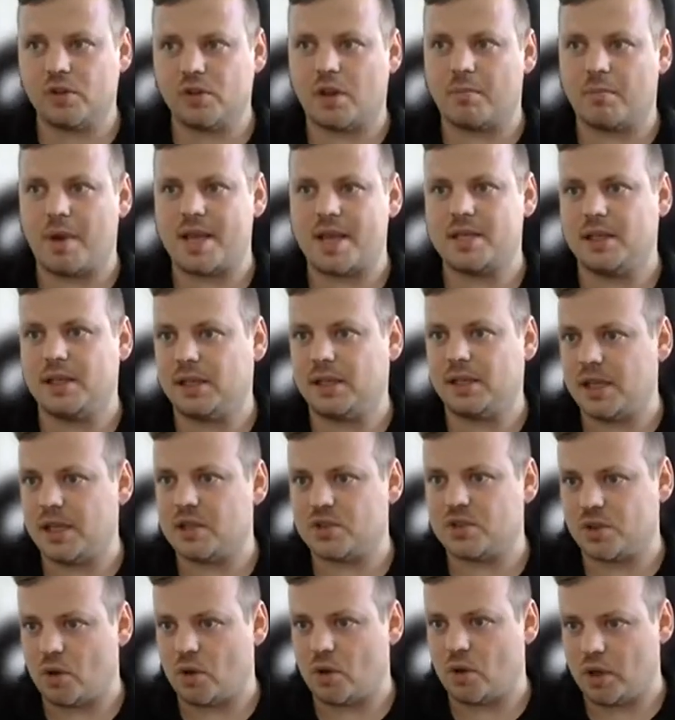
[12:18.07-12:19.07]
you can basically
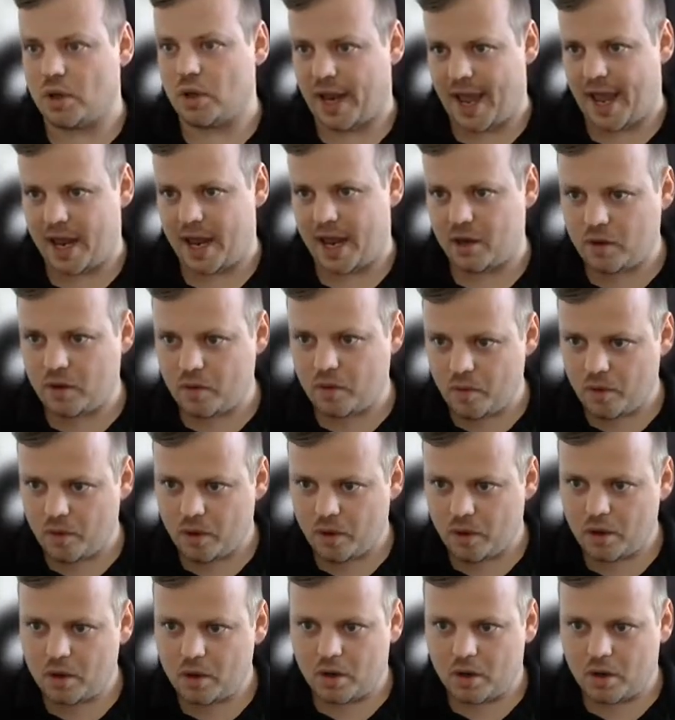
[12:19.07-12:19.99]
install an add-on.